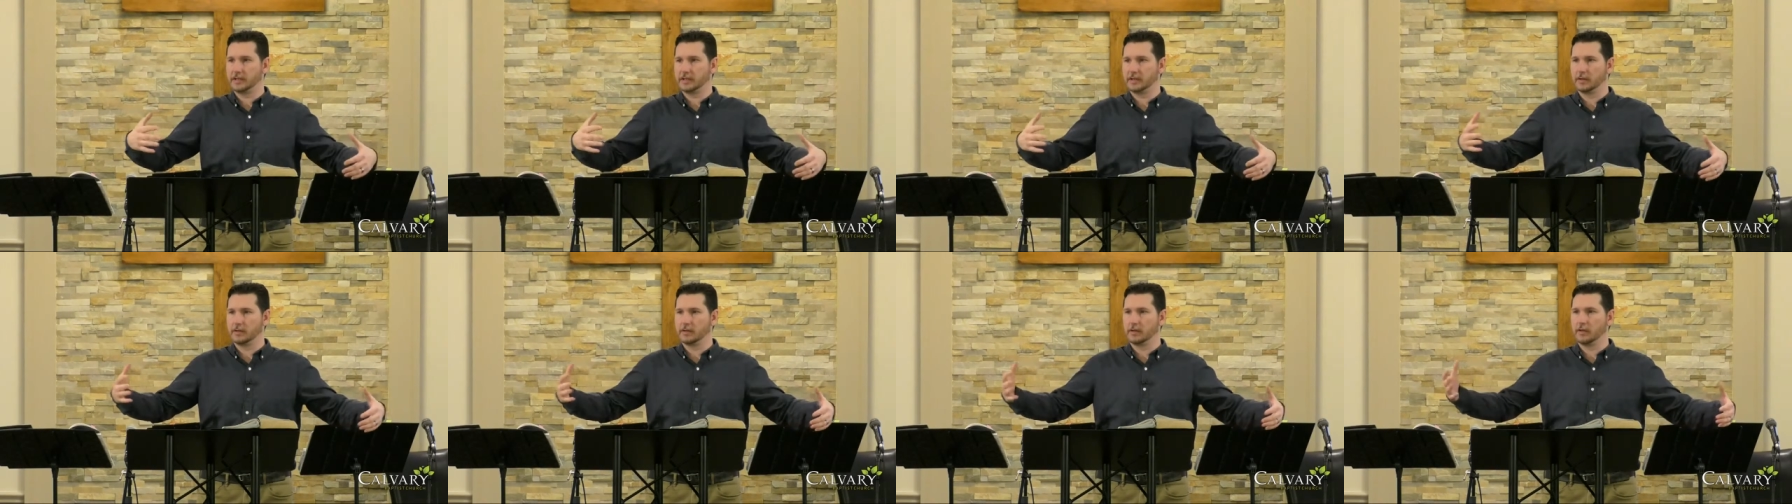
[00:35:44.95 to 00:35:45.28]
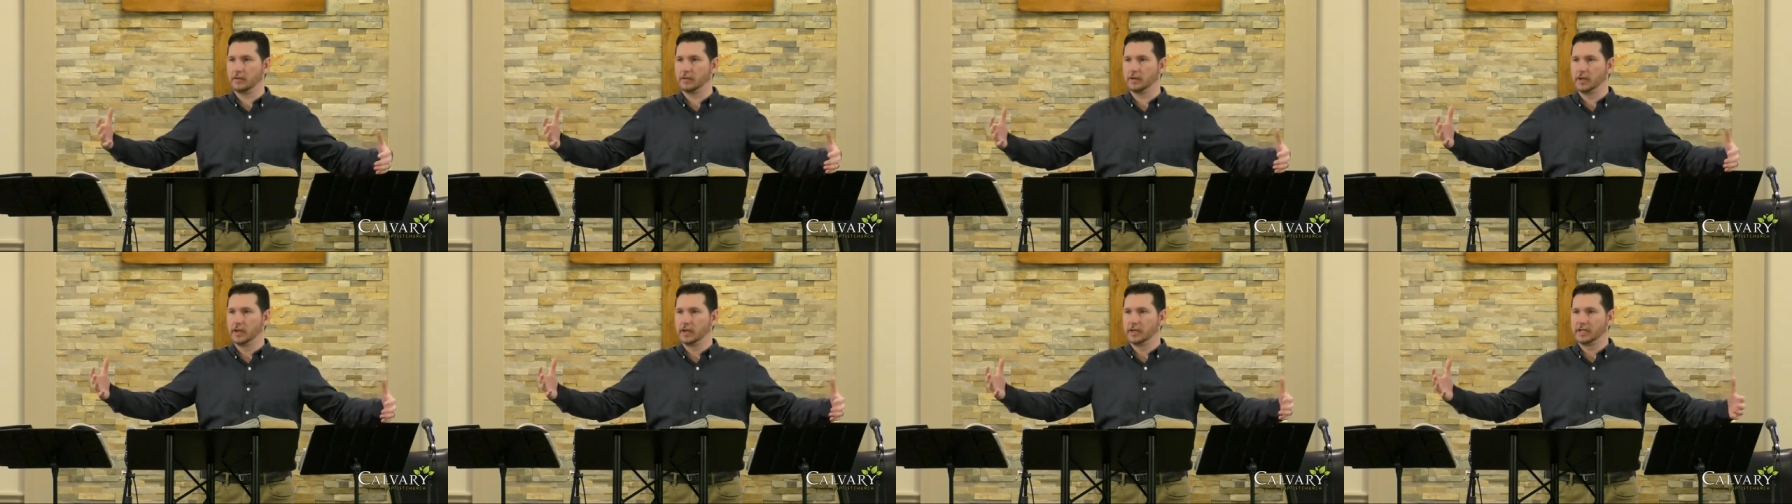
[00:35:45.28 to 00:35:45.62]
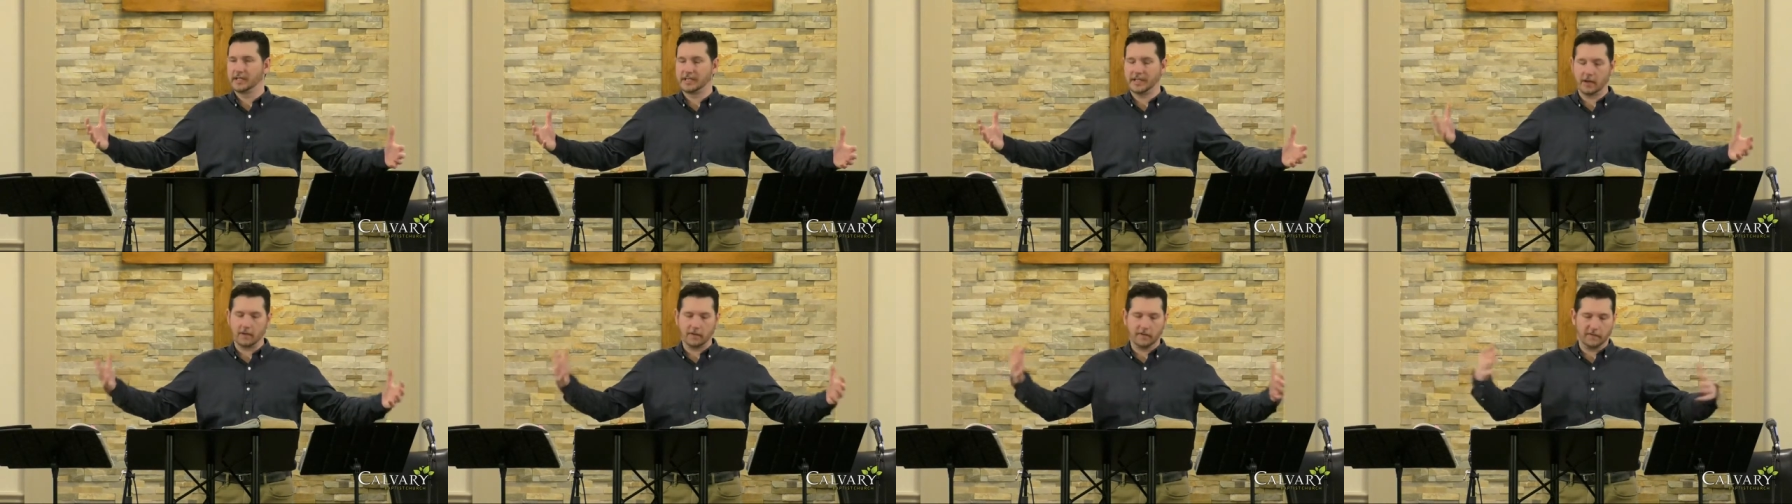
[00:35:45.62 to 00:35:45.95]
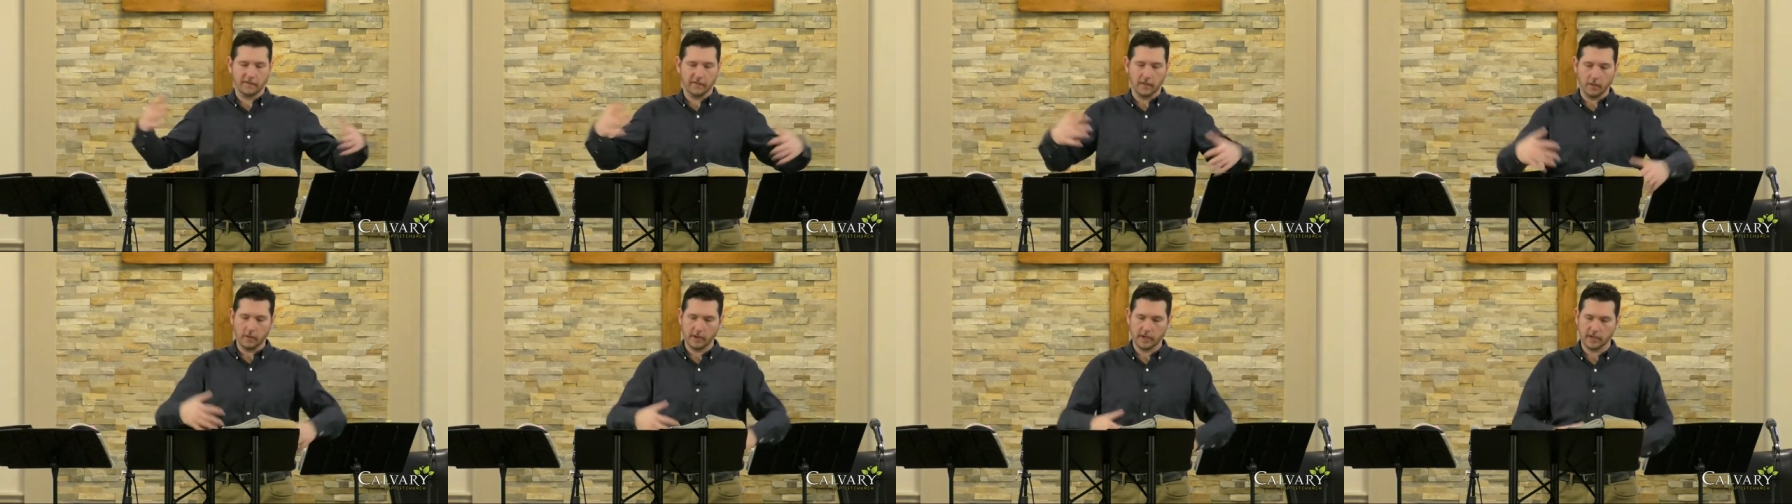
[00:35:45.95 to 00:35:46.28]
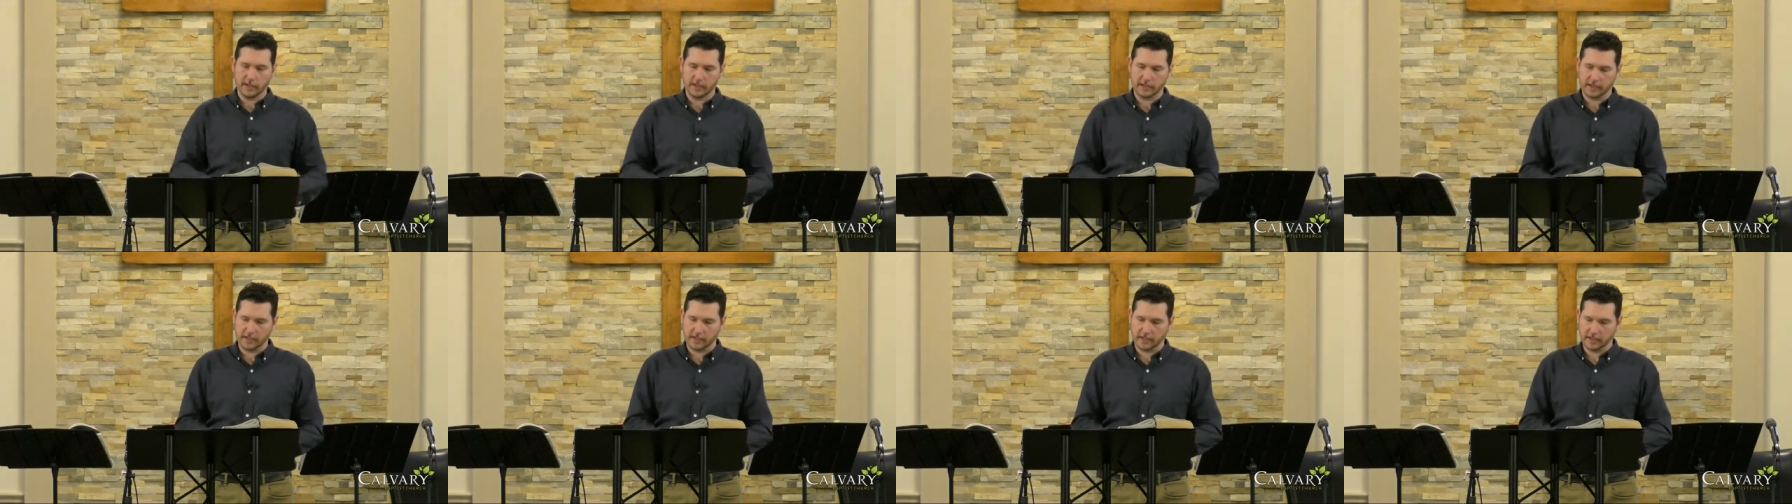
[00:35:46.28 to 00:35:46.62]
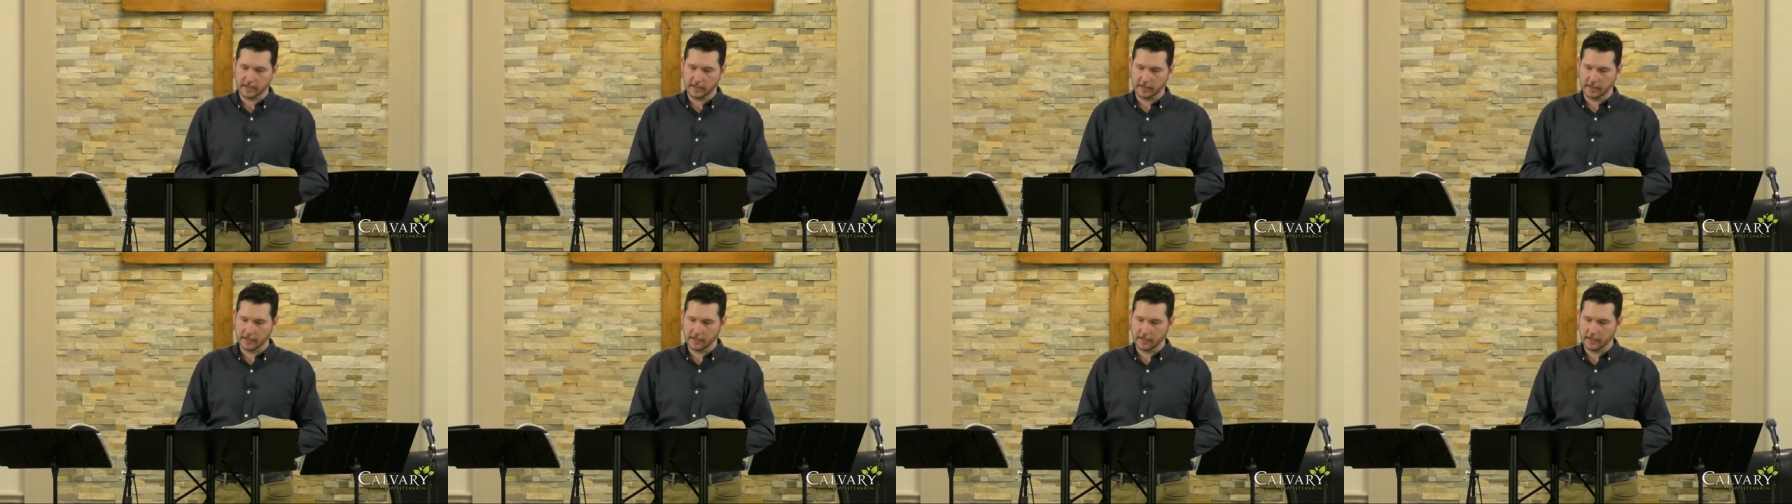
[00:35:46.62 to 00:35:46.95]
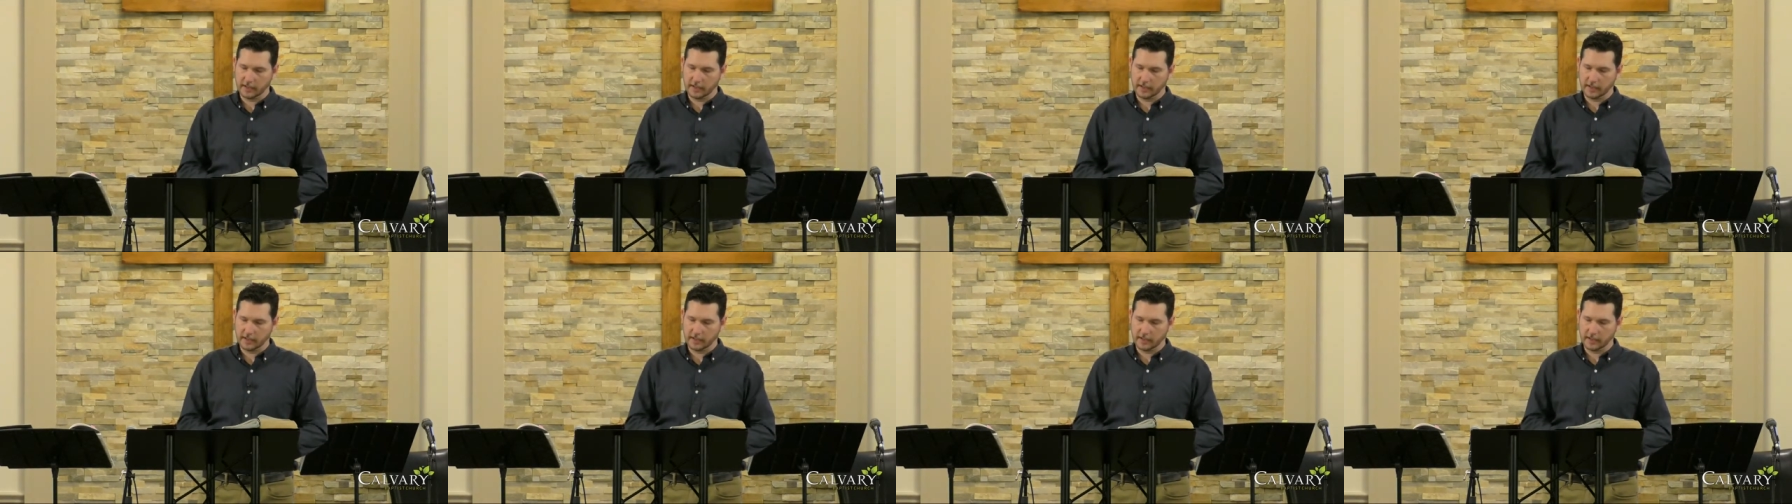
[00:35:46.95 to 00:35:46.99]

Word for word: and their own self focus?